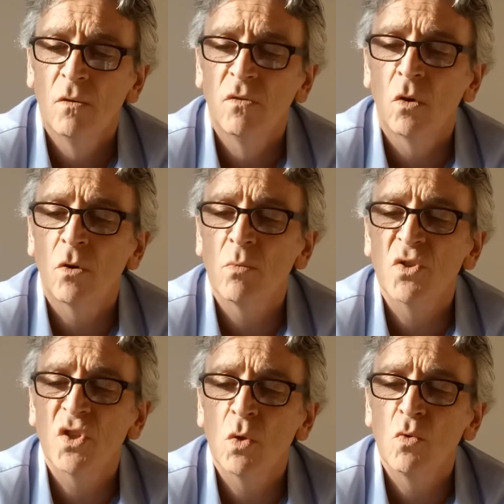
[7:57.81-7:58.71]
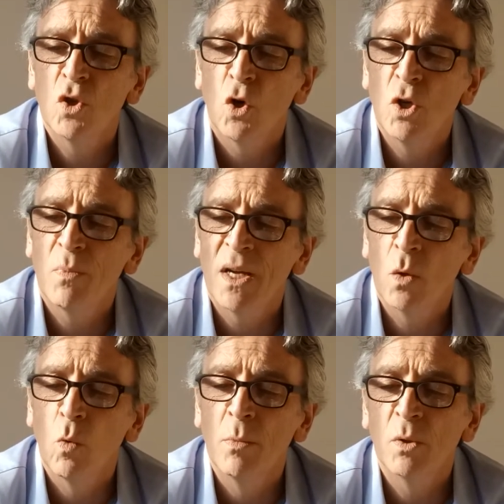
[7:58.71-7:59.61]
Florrie was soon joined by the
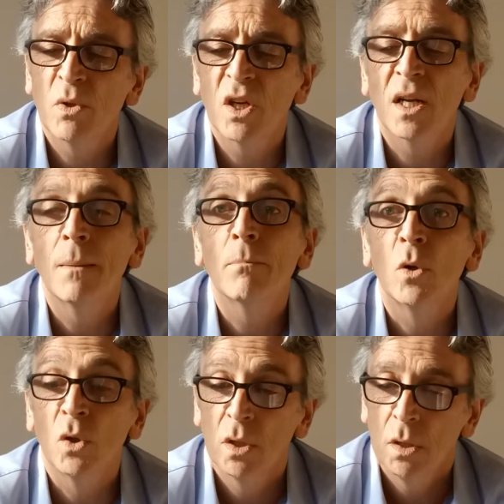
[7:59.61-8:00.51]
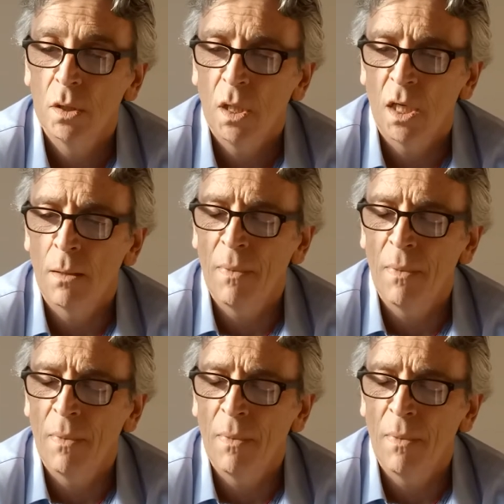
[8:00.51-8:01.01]
woman with the clipboard and